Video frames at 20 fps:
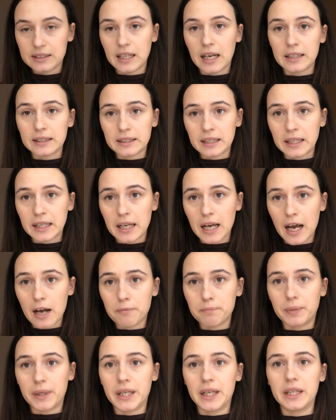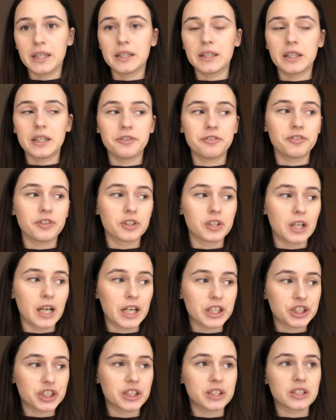that can happen if your
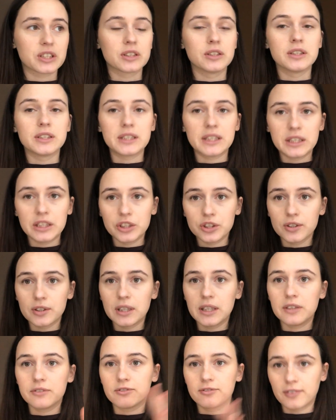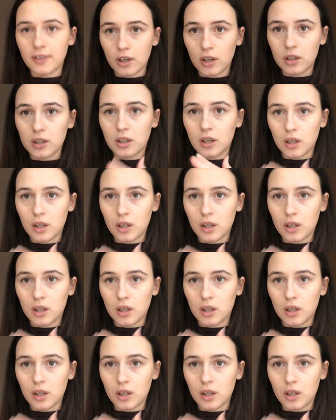lashes continually fall